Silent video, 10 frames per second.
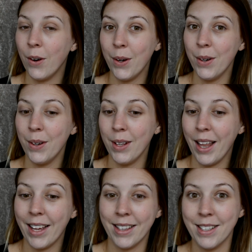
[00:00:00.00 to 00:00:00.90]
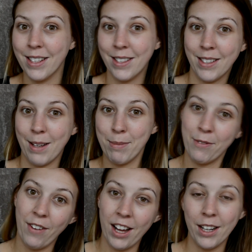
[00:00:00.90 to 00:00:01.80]
oh, like seems
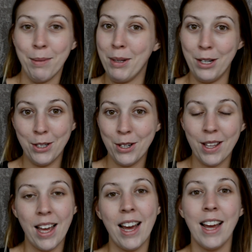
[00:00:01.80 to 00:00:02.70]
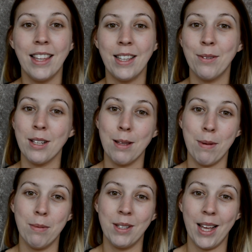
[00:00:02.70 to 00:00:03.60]
fun, I'm going to do that, and then there was other
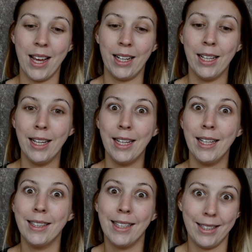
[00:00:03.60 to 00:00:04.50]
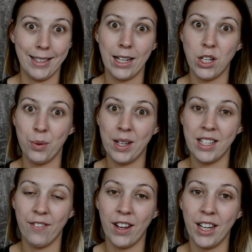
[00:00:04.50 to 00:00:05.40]
people saying that's such a
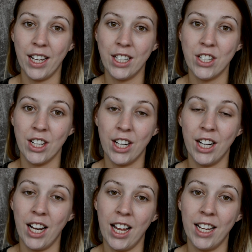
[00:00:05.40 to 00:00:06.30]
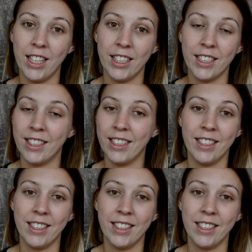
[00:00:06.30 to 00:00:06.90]
waste of foundation, like,